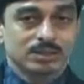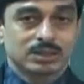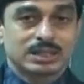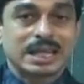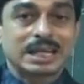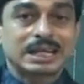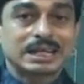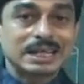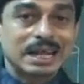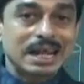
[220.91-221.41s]

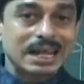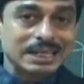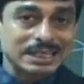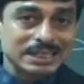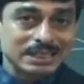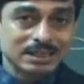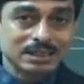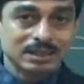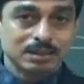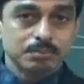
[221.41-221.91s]

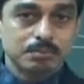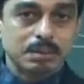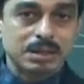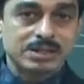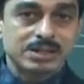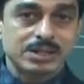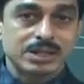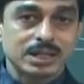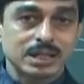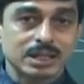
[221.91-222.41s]
thickness
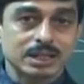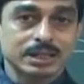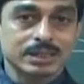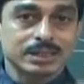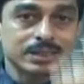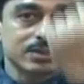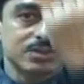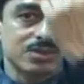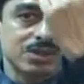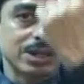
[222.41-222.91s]
material
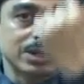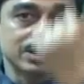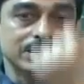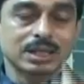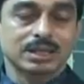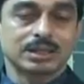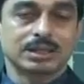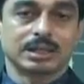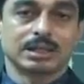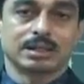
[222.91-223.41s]
strings
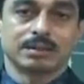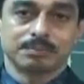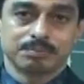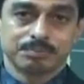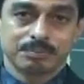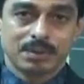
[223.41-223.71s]
are there.